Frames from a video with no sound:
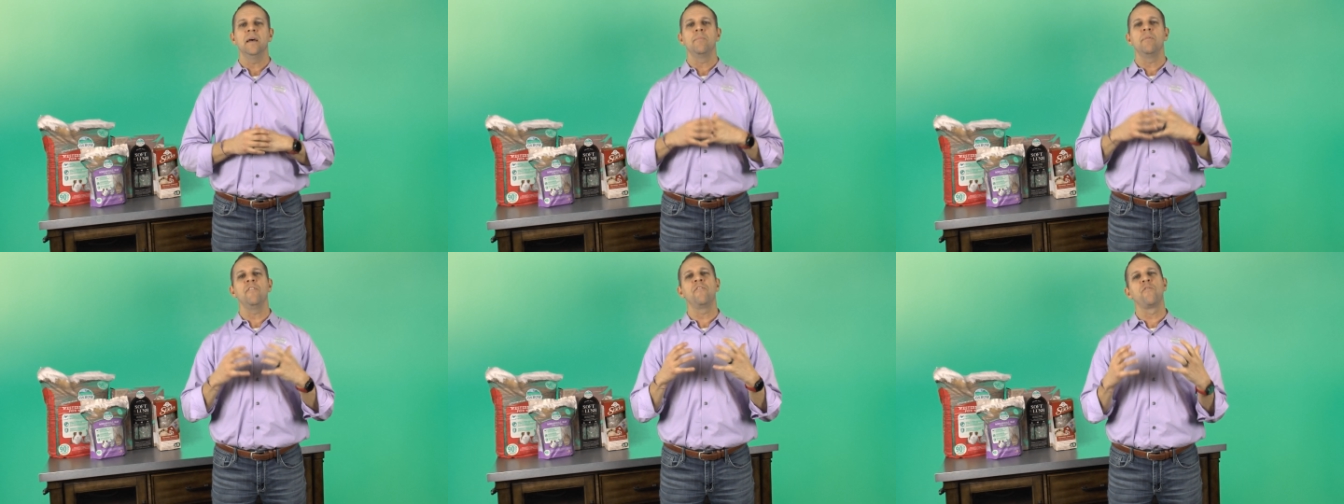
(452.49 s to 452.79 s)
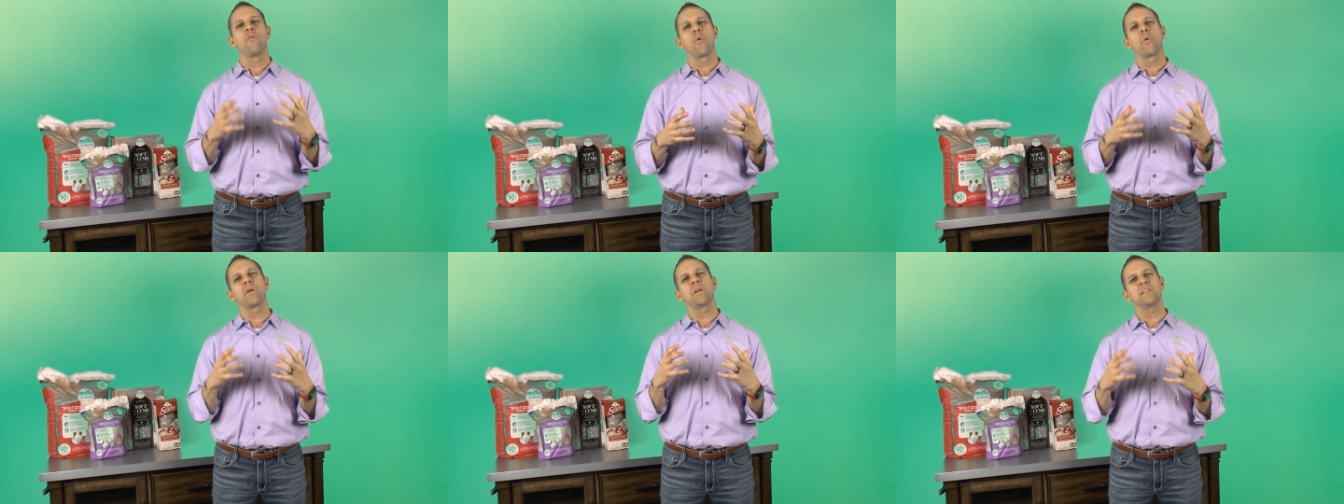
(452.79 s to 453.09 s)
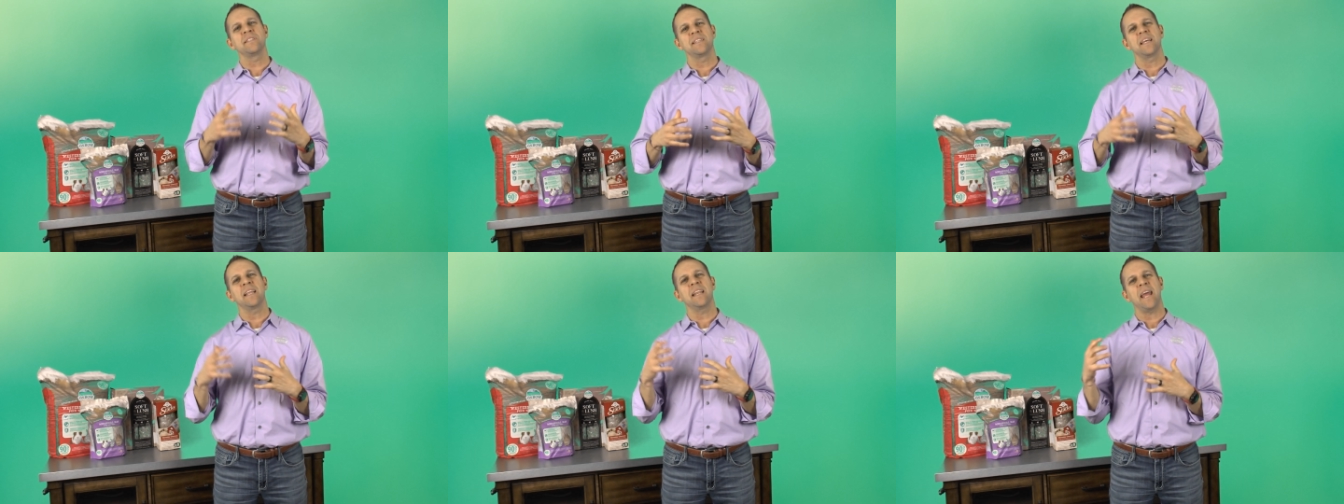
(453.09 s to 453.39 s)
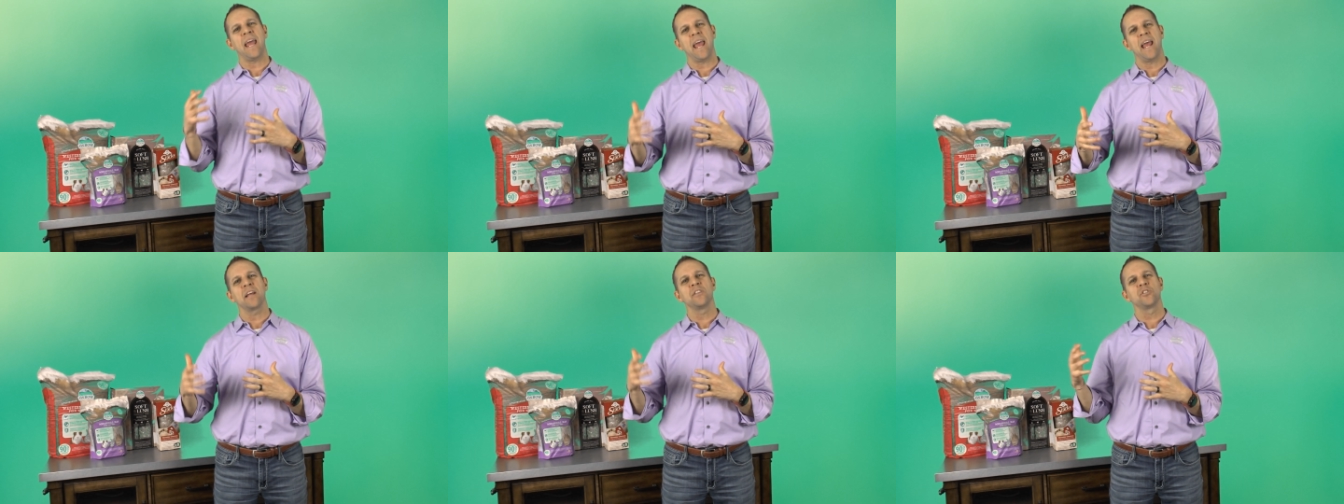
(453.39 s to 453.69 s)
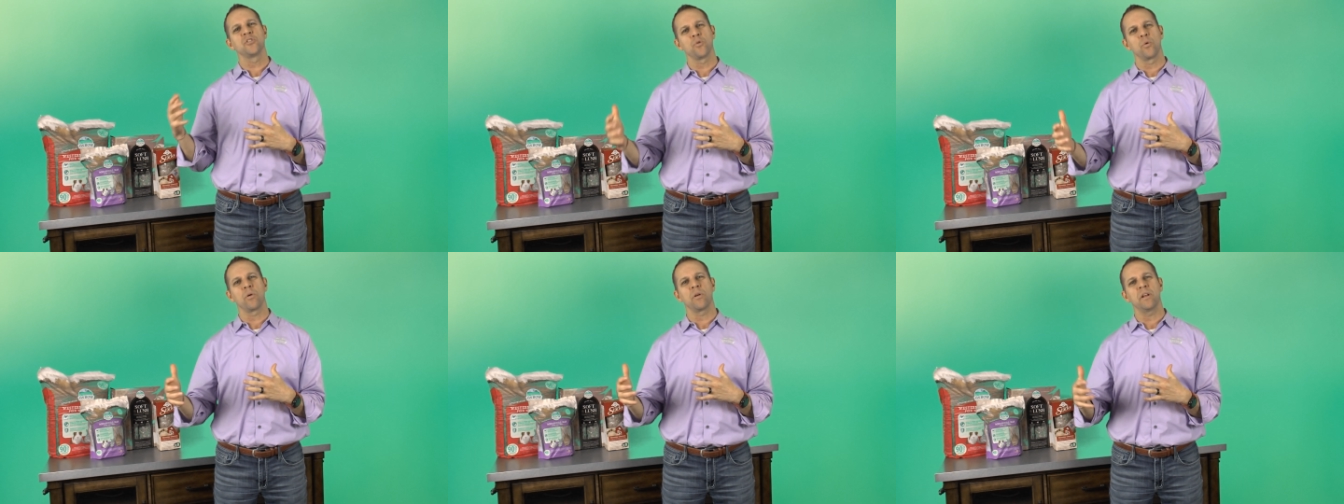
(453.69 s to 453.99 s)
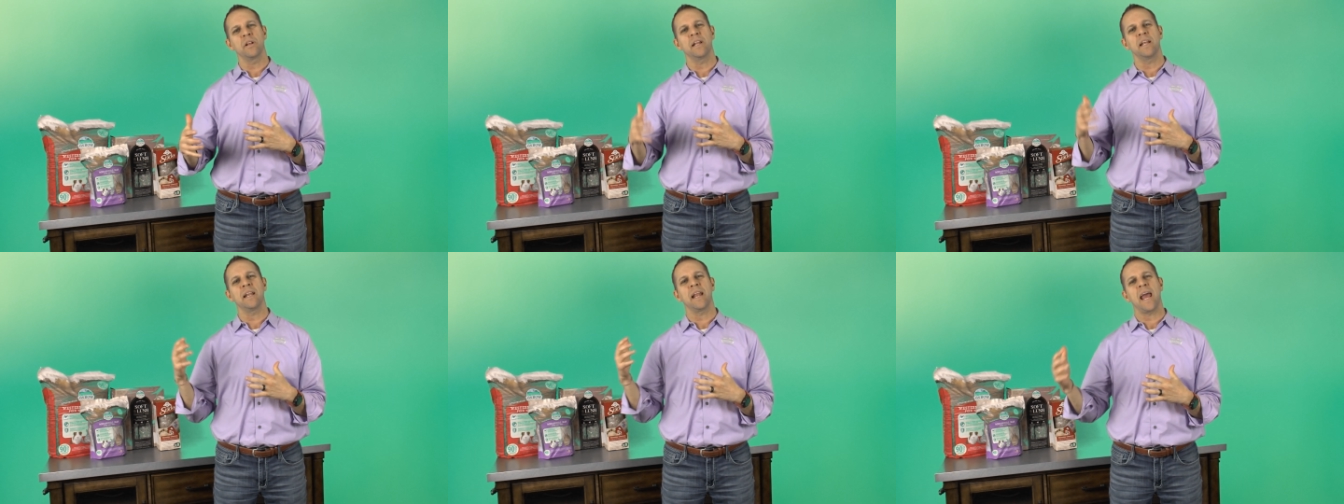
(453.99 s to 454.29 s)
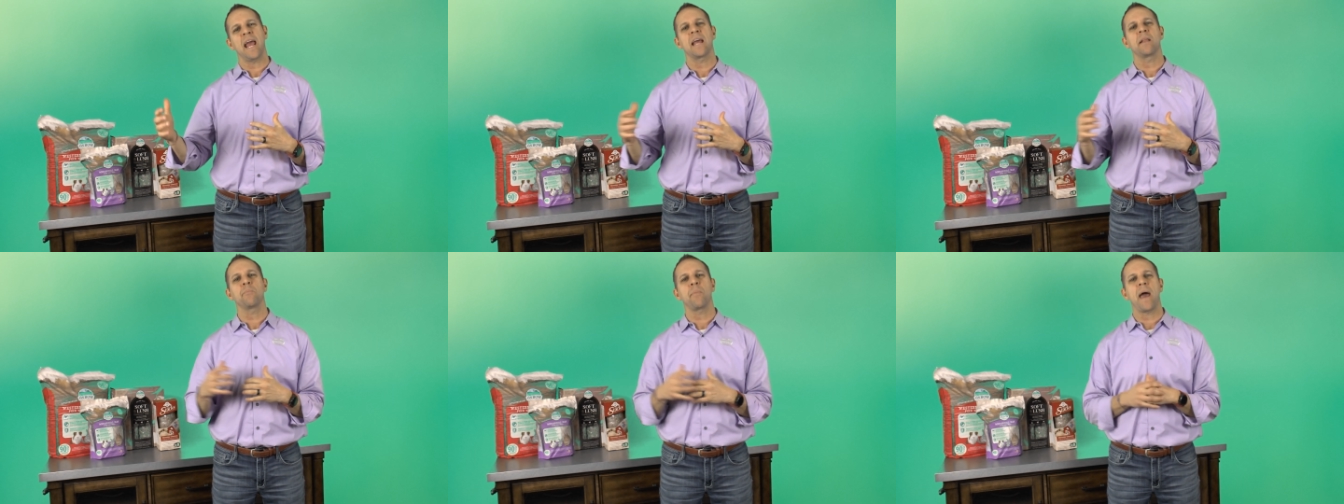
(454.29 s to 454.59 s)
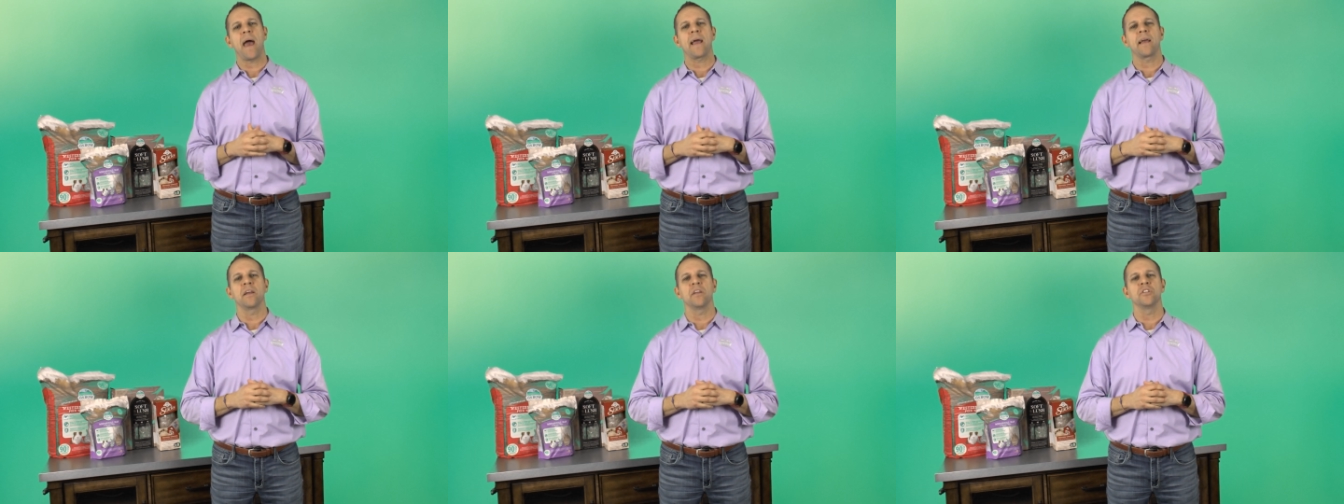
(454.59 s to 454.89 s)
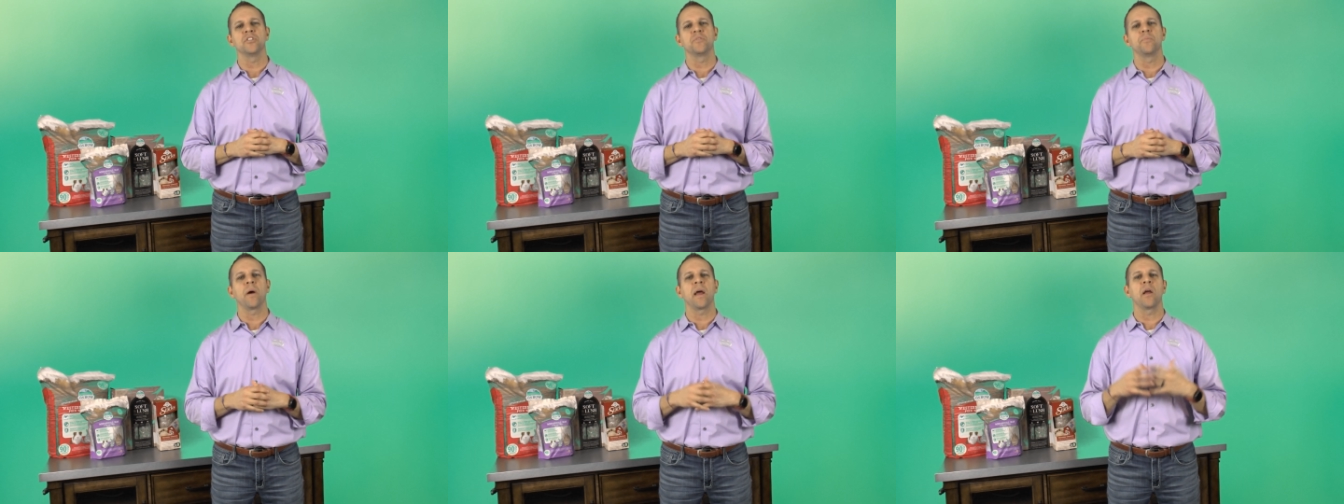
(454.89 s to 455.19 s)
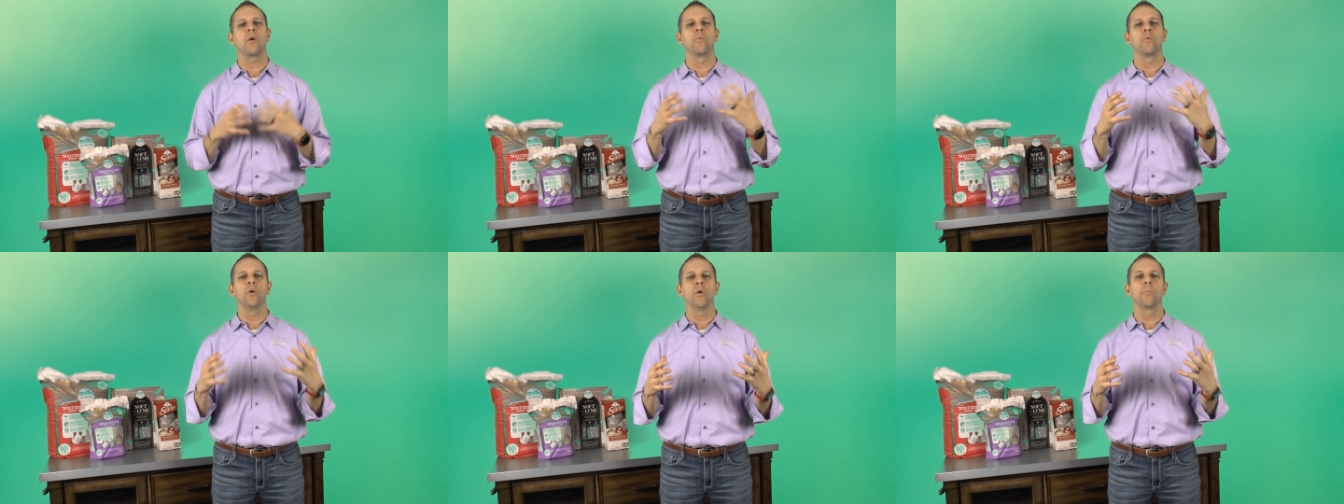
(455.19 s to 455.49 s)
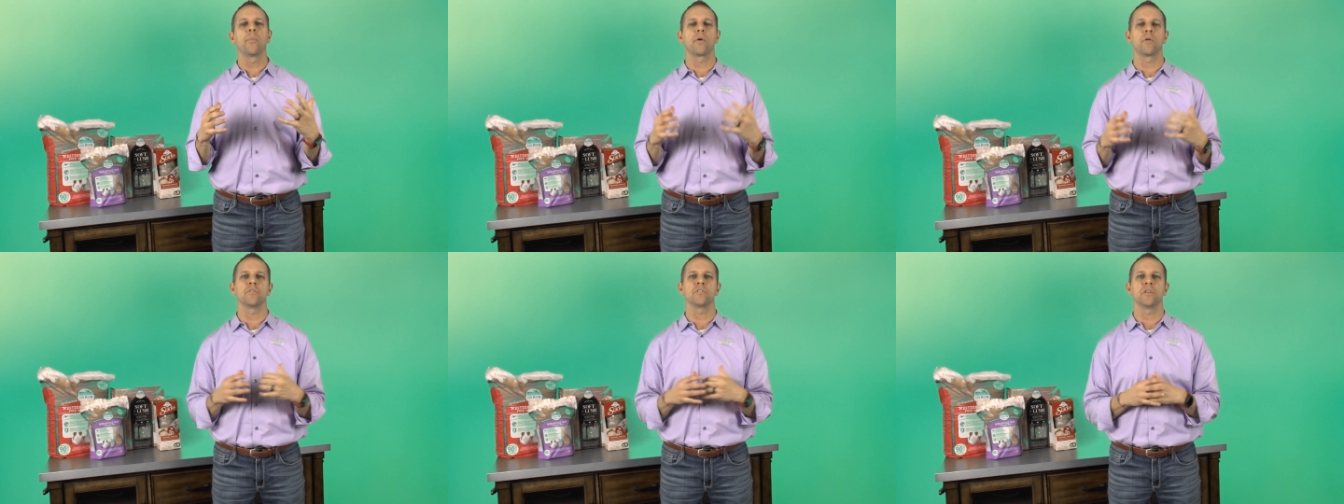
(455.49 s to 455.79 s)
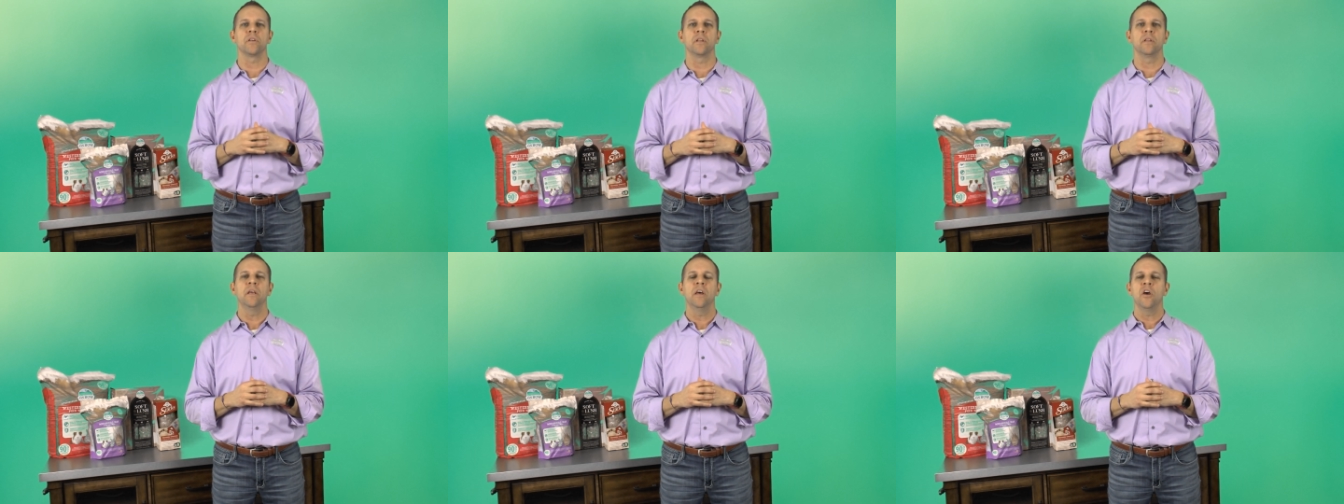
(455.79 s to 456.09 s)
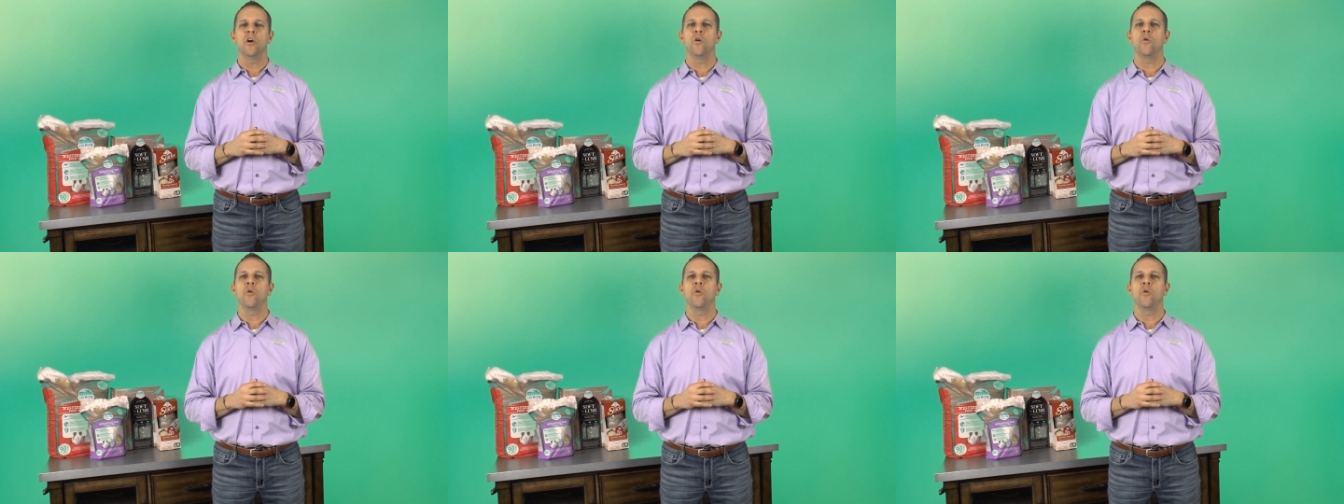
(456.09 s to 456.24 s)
before it is then hand-sorted and hand-packaged by a real person